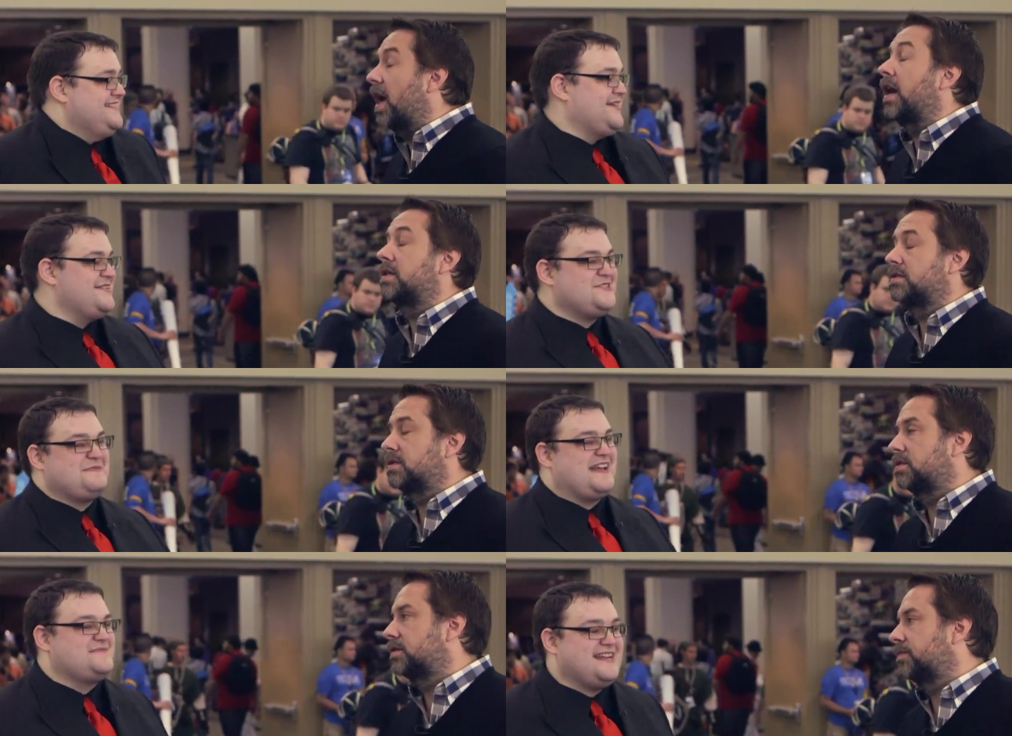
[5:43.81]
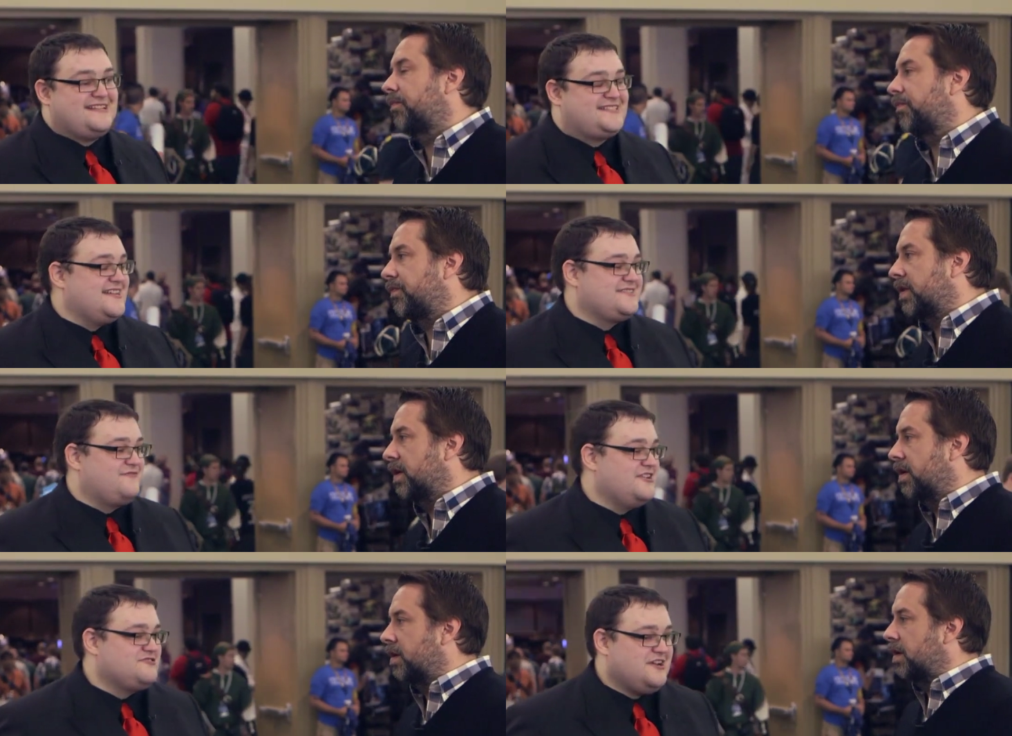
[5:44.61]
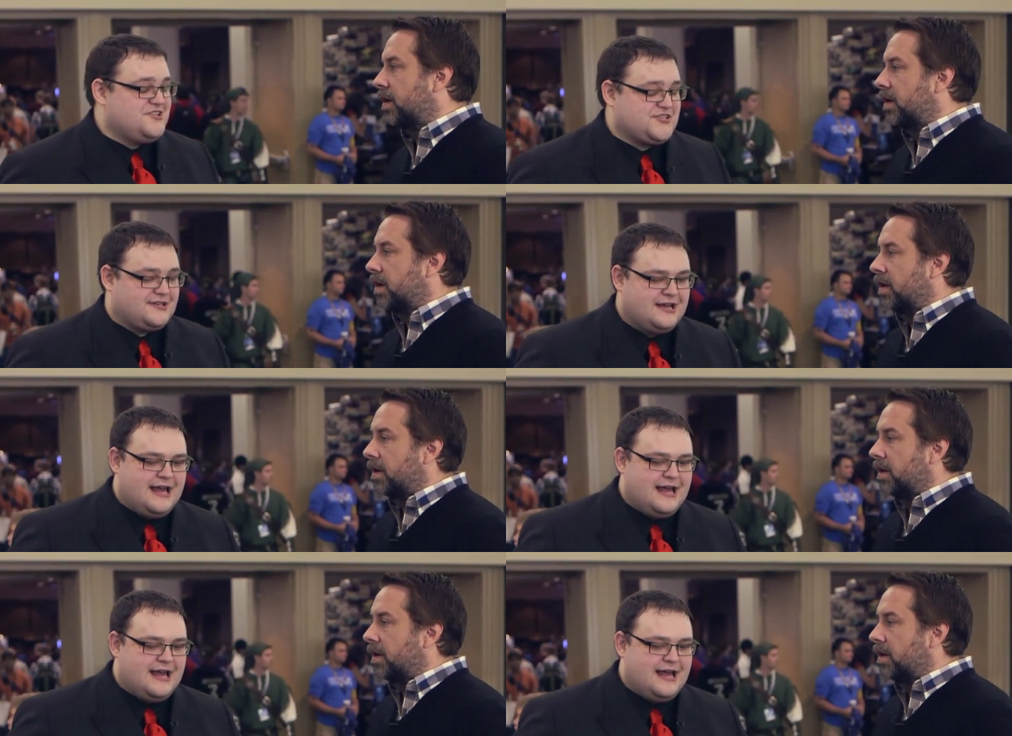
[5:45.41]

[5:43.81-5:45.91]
Speaker 1: Yeah. so it just becomes an exercise in frustration.